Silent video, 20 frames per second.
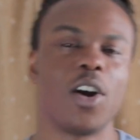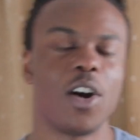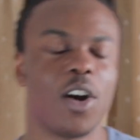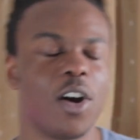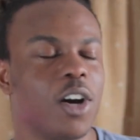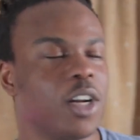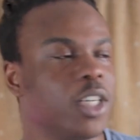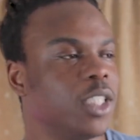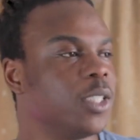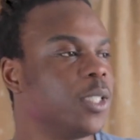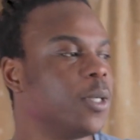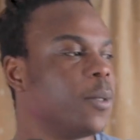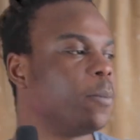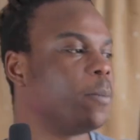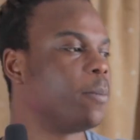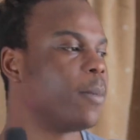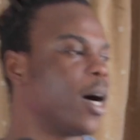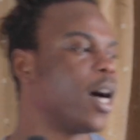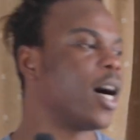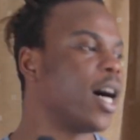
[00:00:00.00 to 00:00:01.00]
on
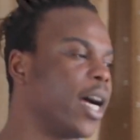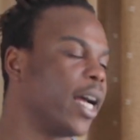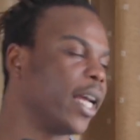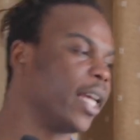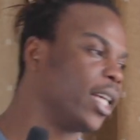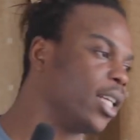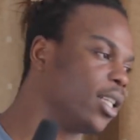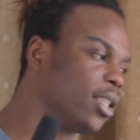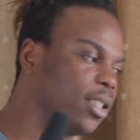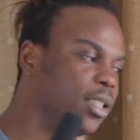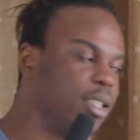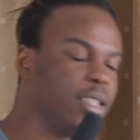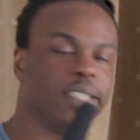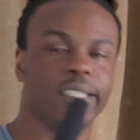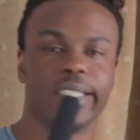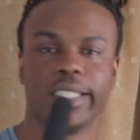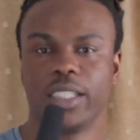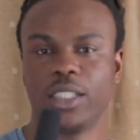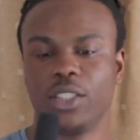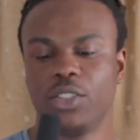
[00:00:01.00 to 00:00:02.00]
my
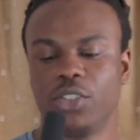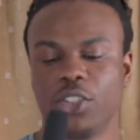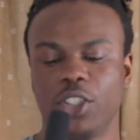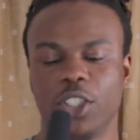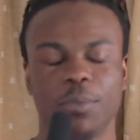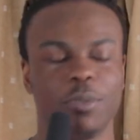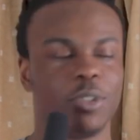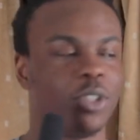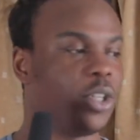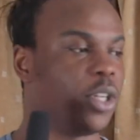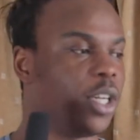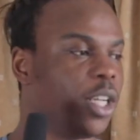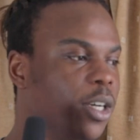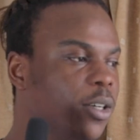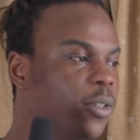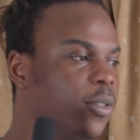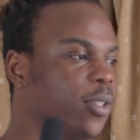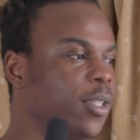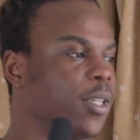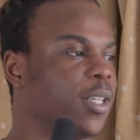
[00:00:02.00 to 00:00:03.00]
YouTube
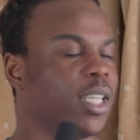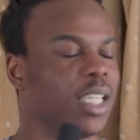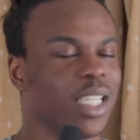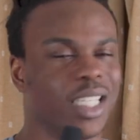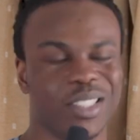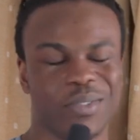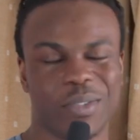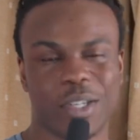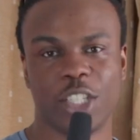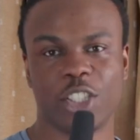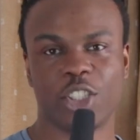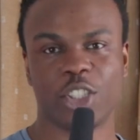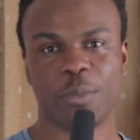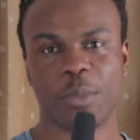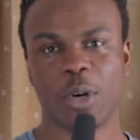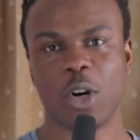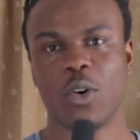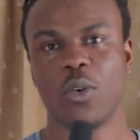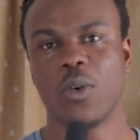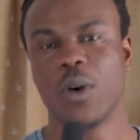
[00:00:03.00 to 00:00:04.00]
studio. It's very
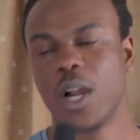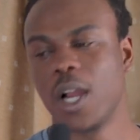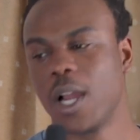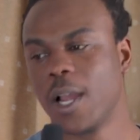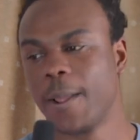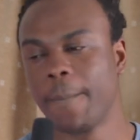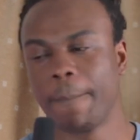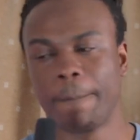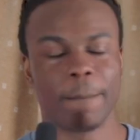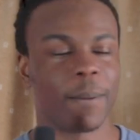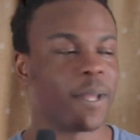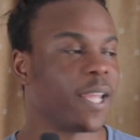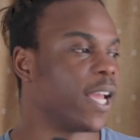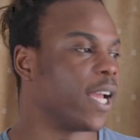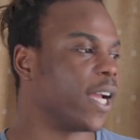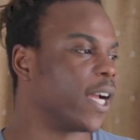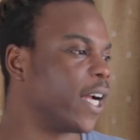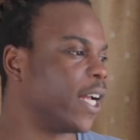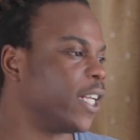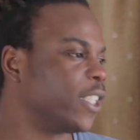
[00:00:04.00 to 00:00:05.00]
small, but
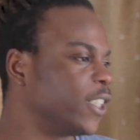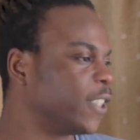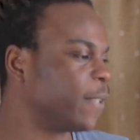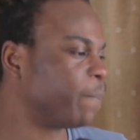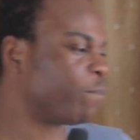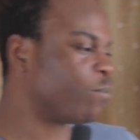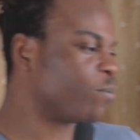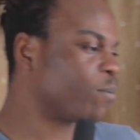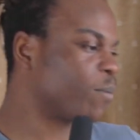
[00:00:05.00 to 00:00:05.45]
yeah, guys,